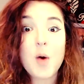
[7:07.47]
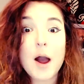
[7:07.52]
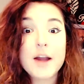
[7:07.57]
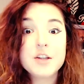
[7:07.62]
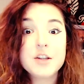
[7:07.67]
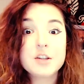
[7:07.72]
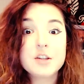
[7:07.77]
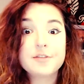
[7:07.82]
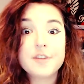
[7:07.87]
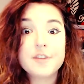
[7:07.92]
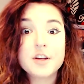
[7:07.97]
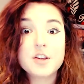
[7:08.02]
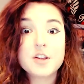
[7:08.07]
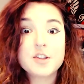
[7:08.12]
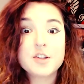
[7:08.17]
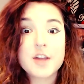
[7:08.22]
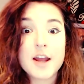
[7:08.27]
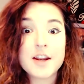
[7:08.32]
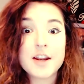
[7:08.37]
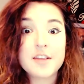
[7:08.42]
just finished
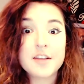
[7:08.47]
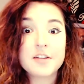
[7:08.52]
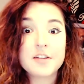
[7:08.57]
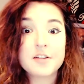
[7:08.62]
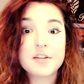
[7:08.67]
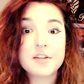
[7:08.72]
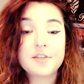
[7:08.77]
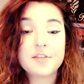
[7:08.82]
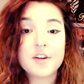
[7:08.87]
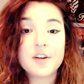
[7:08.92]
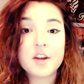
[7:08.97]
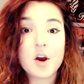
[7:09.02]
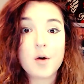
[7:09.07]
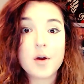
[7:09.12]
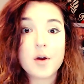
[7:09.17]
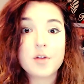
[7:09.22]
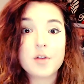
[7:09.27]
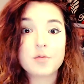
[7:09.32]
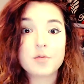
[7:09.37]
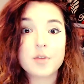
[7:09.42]
editing this video
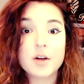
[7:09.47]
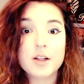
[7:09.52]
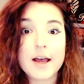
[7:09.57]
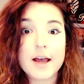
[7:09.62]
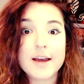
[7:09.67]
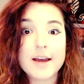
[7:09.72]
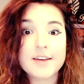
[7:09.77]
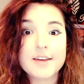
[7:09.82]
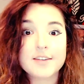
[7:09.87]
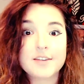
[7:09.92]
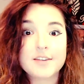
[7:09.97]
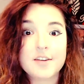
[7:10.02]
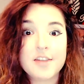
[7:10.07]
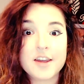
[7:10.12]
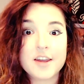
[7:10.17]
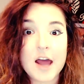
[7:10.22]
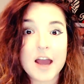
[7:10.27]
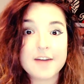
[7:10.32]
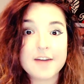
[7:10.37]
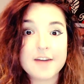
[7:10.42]
and realized that
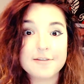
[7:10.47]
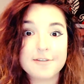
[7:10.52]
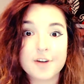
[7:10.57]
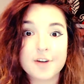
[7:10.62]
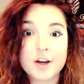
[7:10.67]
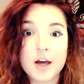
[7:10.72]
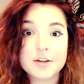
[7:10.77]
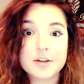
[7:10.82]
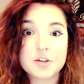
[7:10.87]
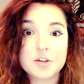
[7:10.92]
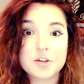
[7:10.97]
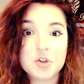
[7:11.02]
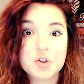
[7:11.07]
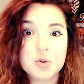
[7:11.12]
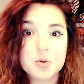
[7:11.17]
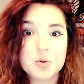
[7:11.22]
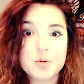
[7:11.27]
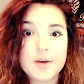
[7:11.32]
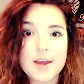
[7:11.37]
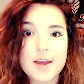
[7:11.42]
I forgot
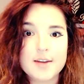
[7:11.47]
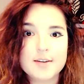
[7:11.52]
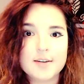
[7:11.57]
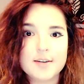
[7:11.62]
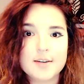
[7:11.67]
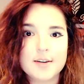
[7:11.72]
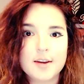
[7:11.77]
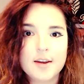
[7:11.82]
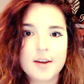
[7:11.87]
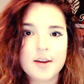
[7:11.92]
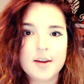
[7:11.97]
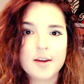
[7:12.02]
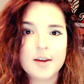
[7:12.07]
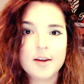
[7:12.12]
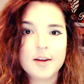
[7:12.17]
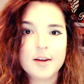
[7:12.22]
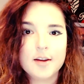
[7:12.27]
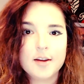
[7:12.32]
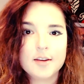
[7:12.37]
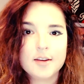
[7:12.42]
to end
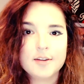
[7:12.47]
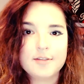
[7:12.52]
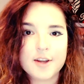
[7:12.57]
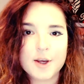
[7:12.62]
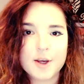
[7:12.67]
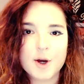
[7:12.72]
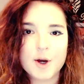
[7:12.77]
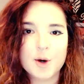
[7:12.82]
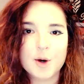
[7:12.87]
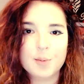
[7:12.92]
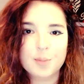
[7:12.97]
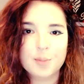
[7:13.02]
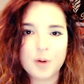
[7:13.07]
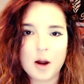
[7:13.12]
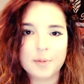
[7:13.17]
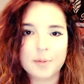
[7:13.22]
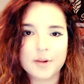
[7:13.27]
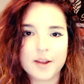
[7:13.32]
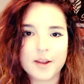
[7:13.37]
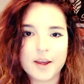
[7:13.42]
the video
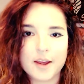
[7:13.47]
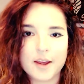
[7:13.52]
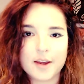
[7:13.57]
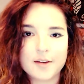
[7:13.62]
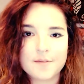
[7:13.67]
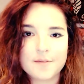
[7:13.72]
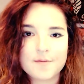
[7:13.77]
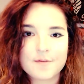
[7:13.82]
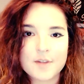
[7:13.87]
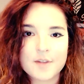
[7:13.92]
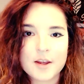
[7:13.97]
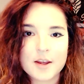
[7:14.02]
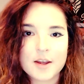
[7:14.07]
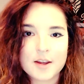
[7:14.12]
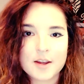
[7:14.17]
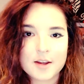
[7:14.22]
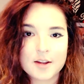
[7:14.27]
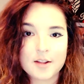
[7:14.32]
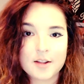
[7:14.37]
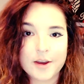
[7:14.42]
properly.
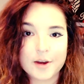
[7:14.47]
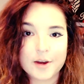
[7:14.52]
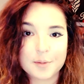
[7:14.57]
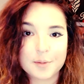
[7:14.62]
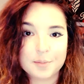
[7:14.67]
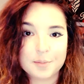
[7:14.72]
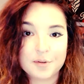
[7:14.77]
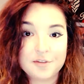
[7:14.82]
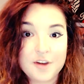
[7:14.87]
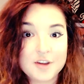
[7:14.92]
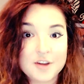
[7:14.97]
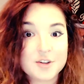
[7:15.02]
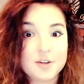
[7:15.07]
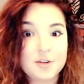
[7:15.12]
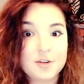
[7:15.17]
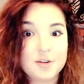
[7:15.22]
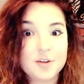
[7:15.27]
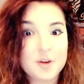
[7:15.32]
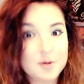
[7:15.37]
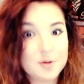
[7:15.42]
Like a professional
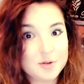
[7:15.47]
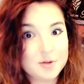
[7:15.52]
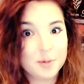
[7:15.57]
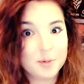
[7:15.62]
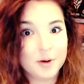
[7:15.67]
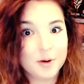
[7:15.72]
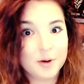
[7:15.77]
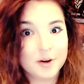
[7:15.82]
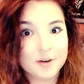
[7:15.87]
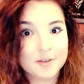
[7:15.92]
YouTuber.